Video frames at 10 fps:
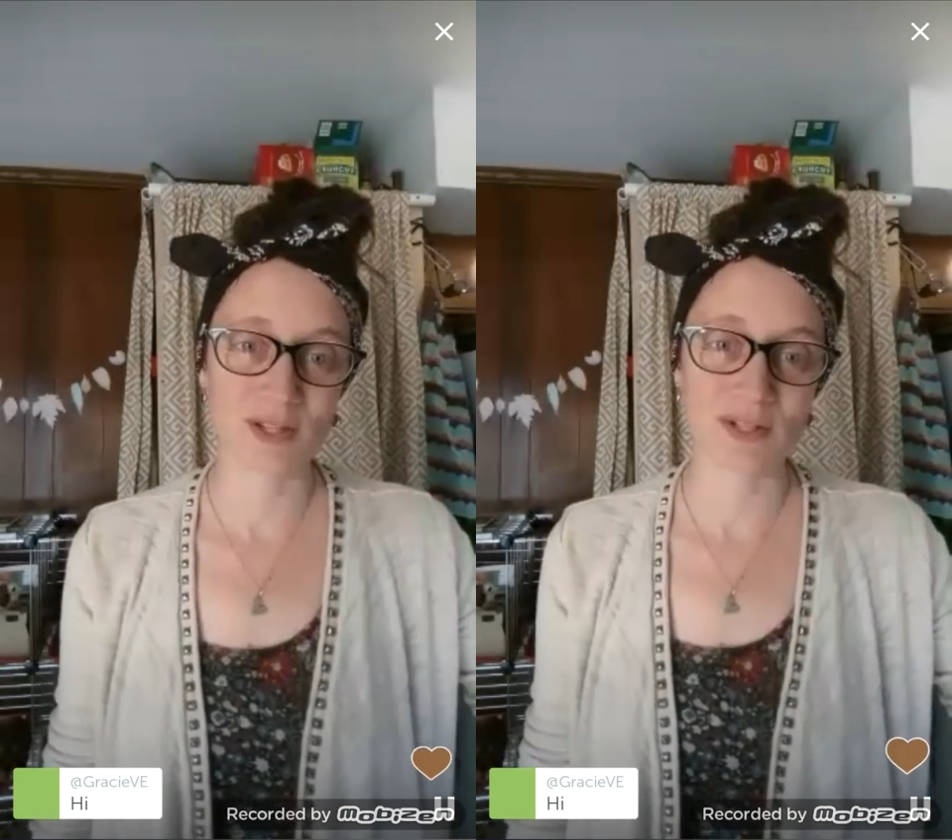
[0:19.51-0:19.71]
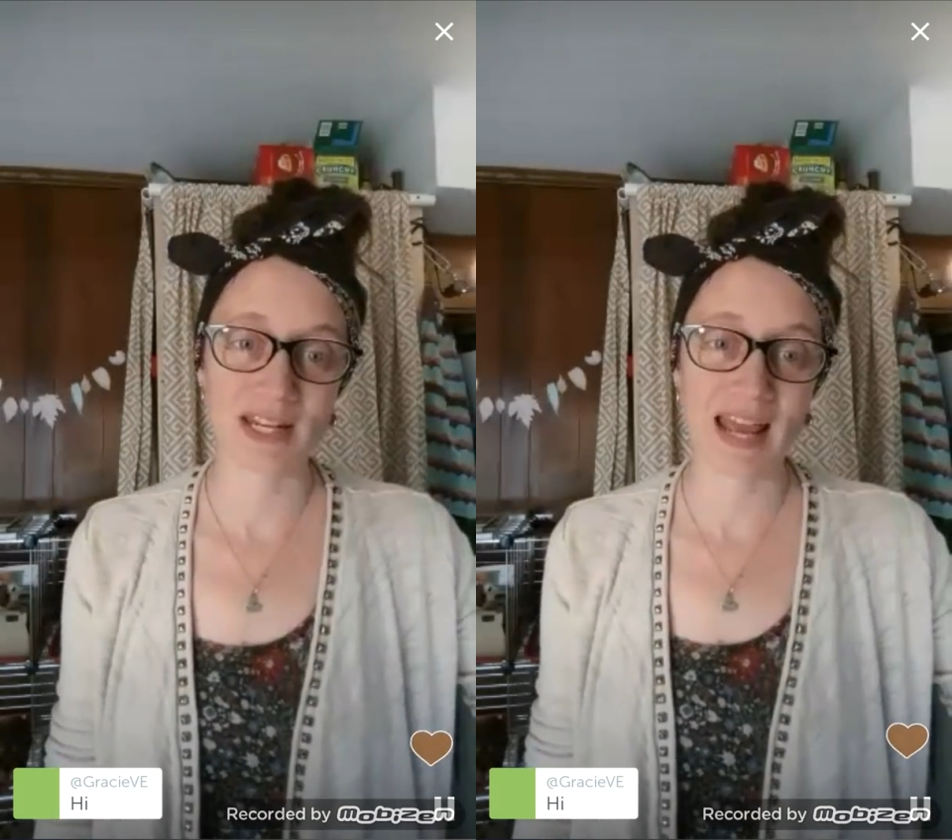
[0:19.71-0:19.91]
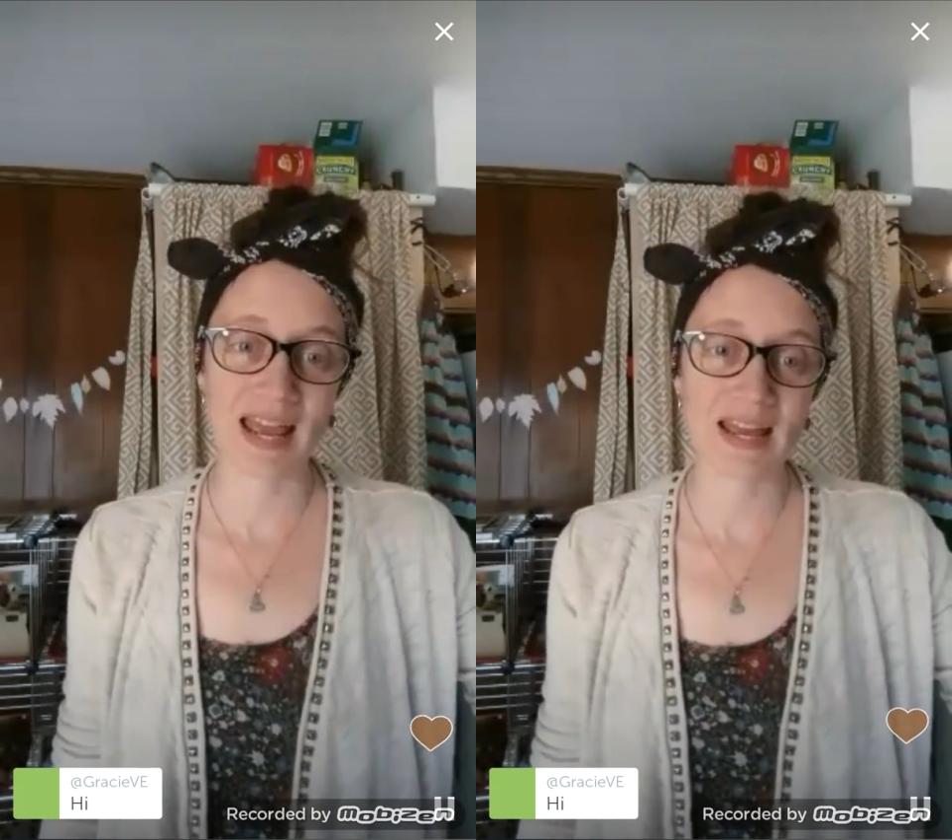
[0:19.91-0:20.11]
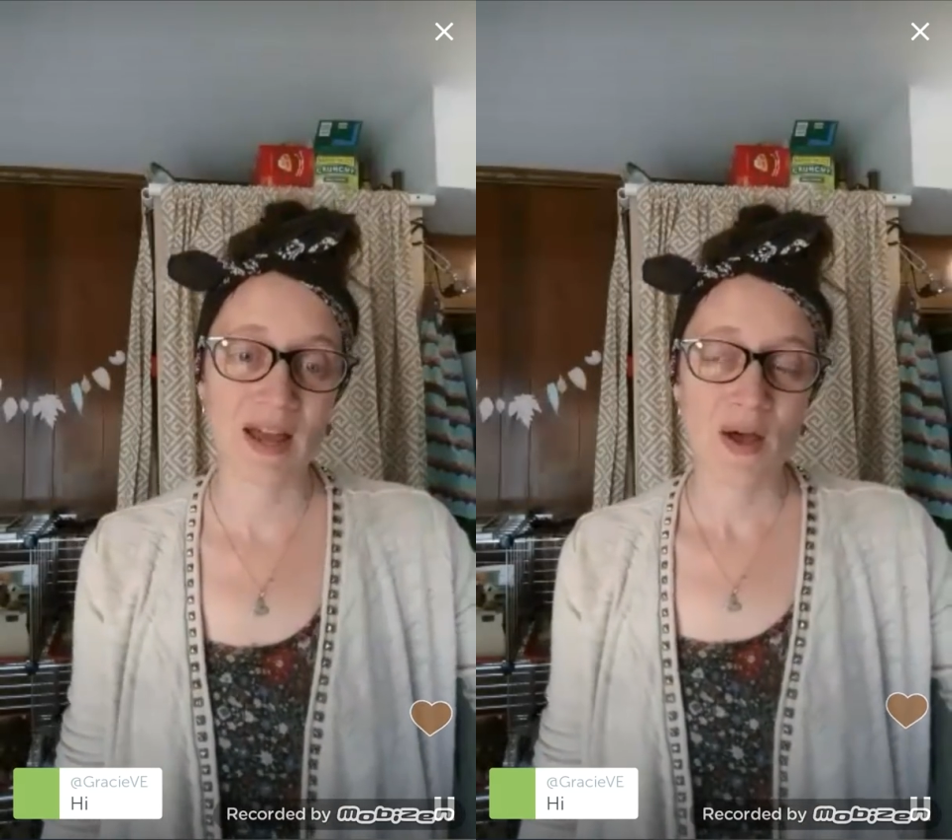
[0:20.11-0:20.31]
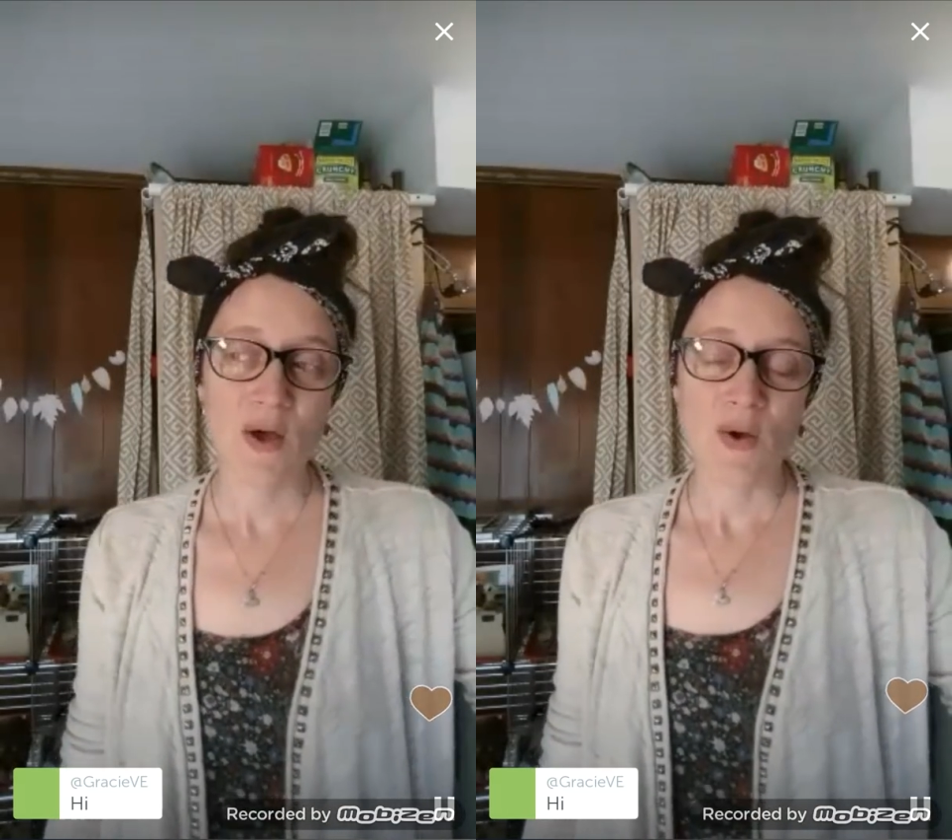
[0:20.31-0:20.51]
So today
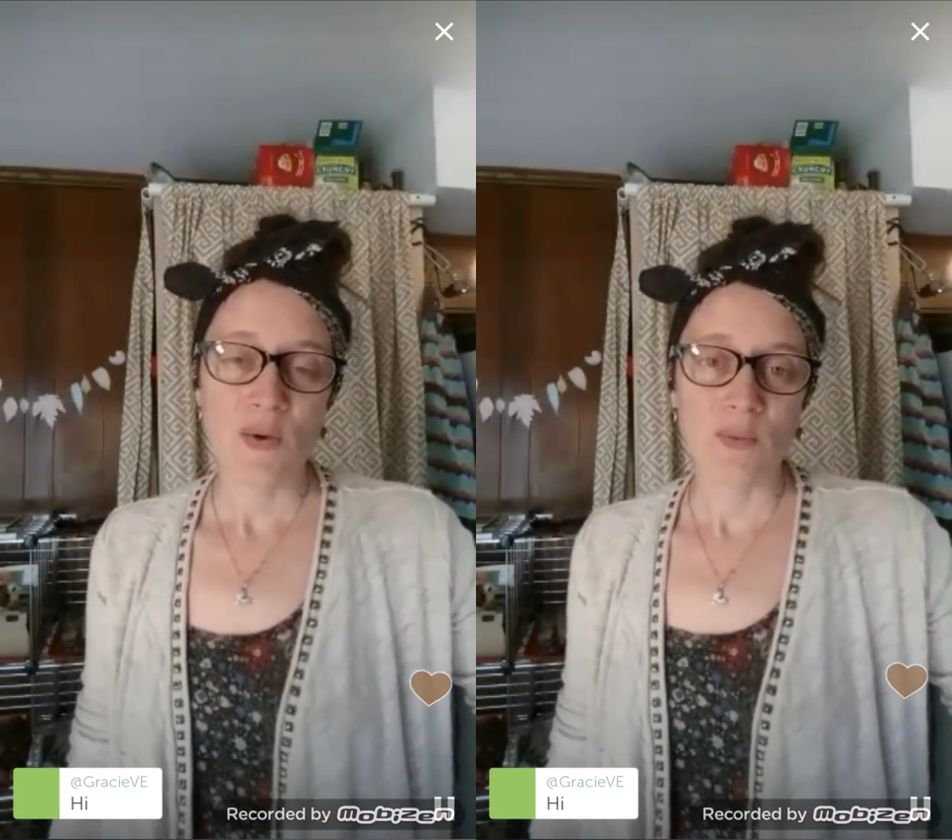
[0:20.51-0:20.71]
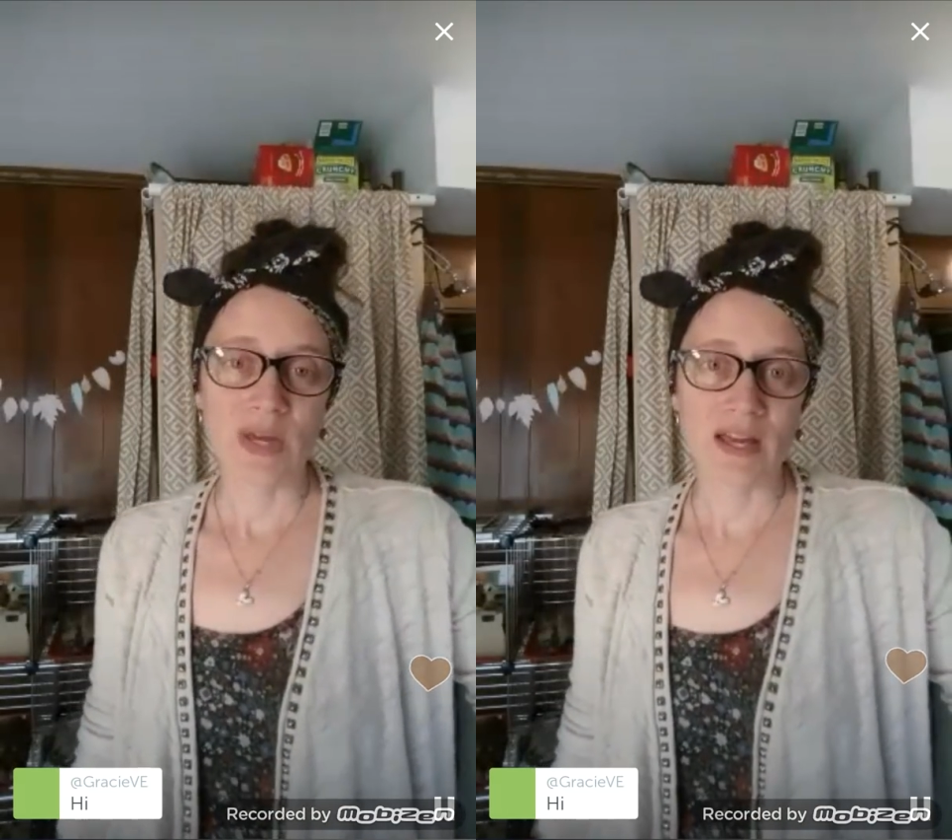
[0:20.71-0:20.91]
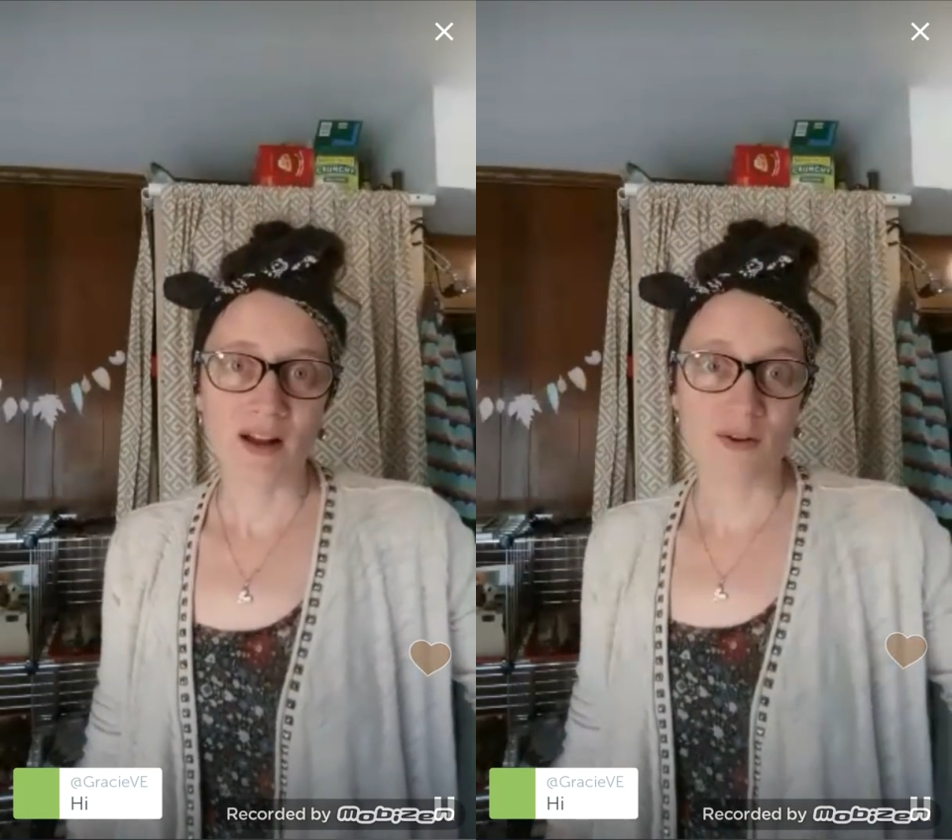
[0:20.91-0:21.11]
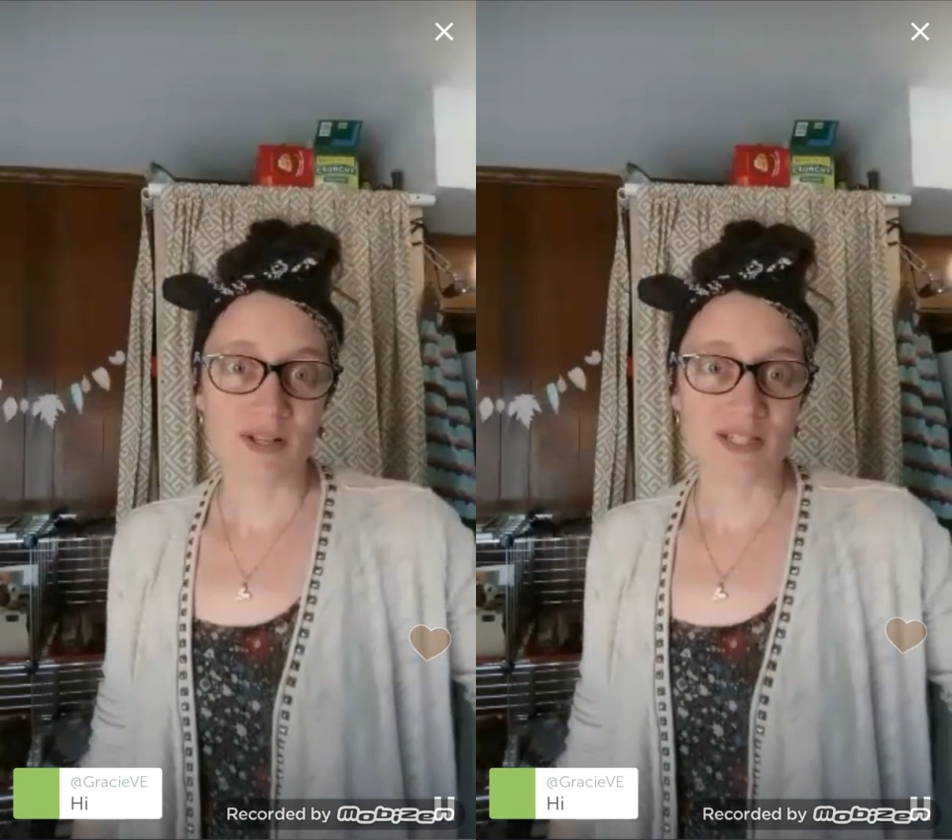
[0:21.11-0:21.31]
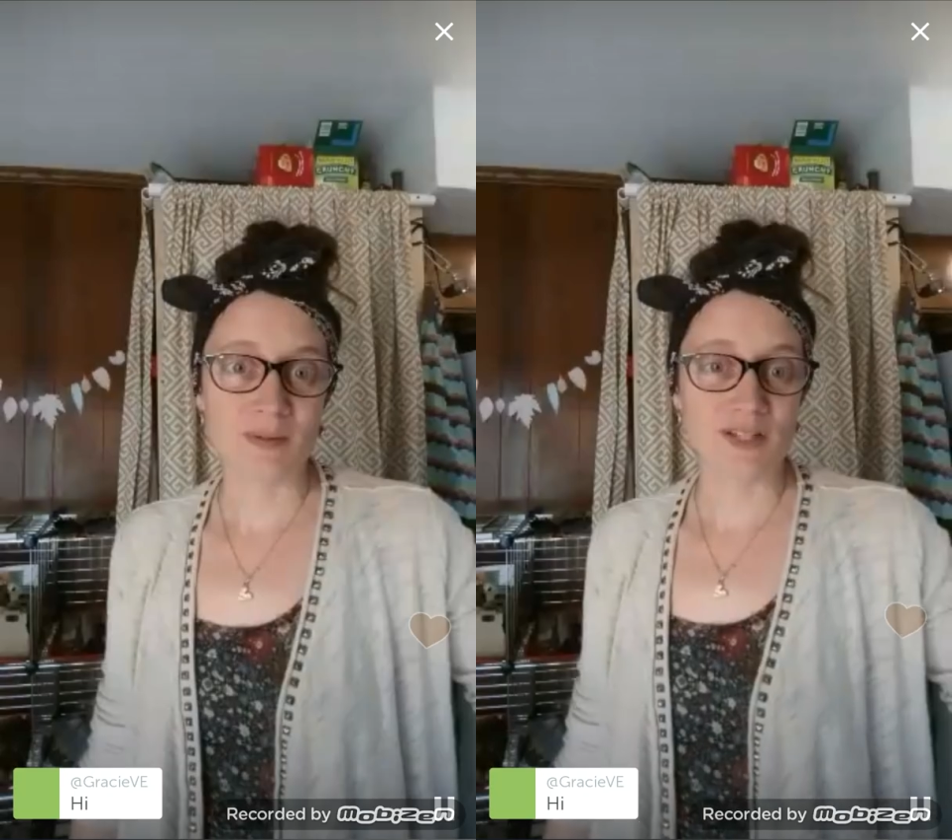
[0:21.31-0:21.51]
we are
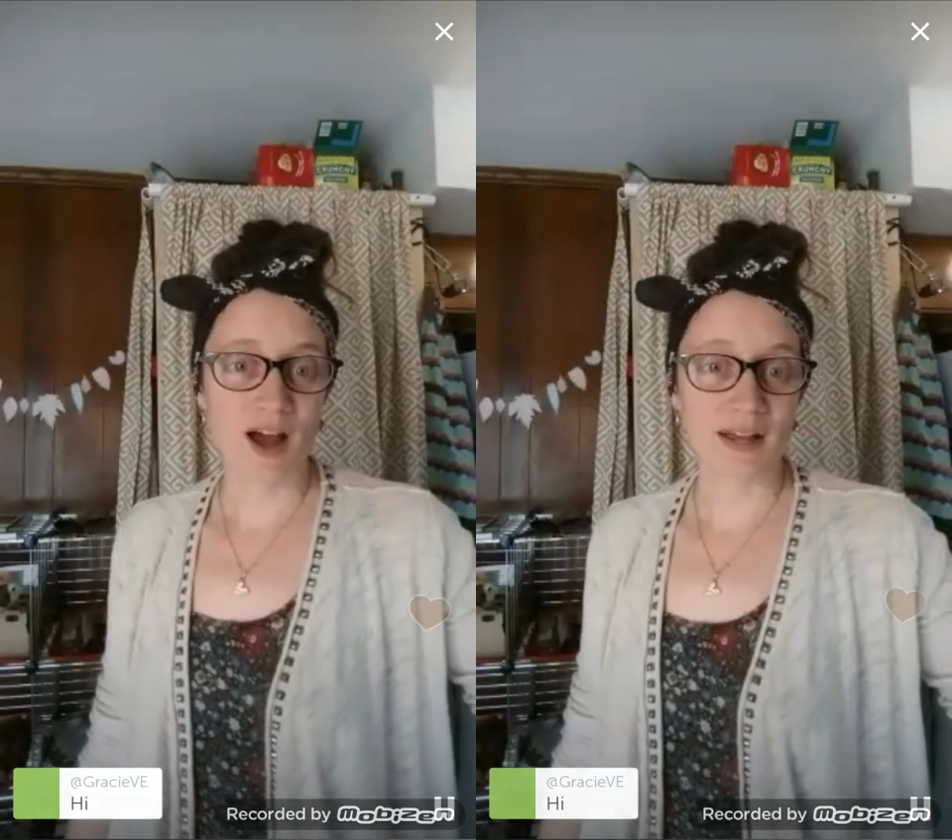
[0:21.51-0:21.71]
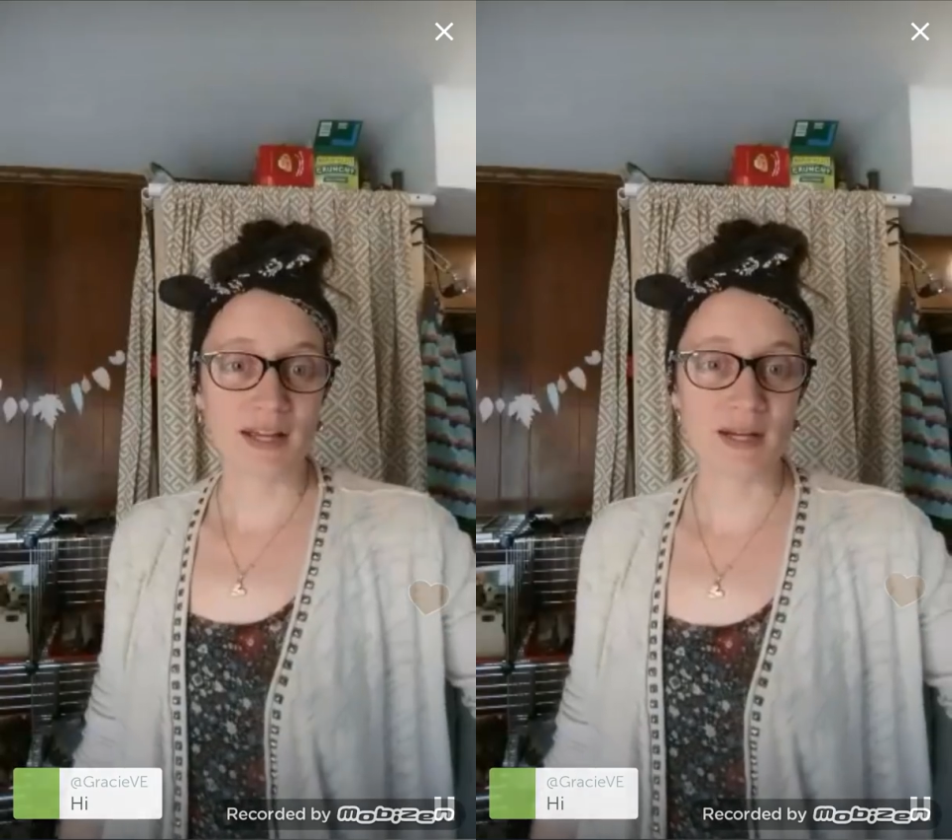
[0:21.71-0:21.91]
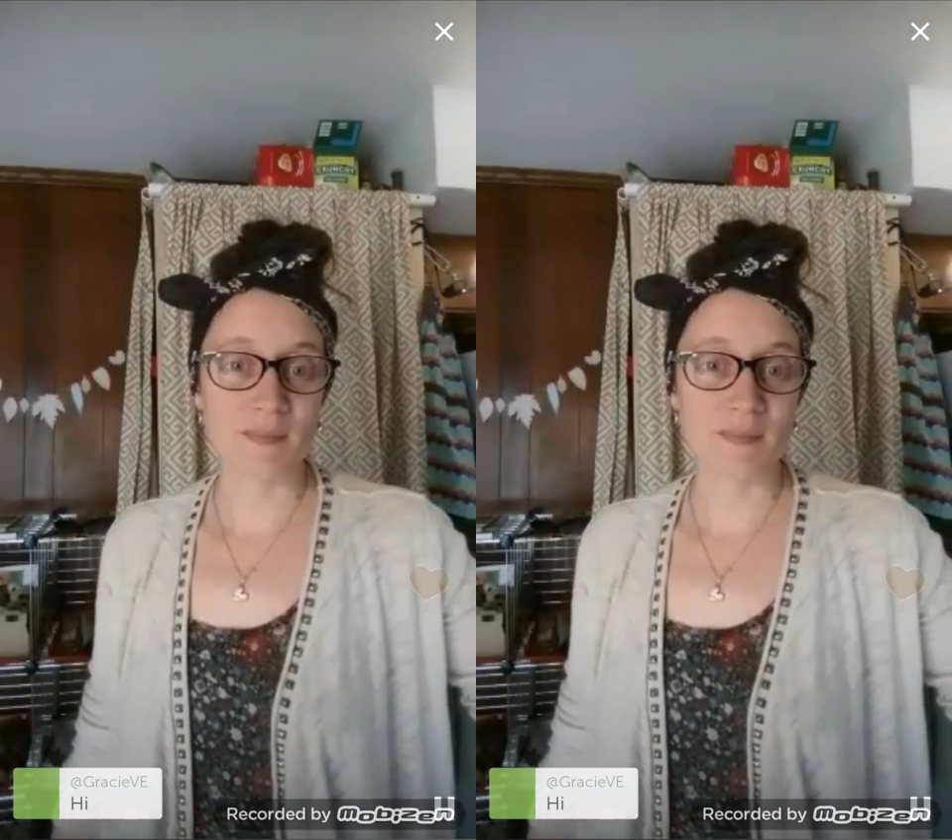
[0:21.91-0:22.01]
going to be talking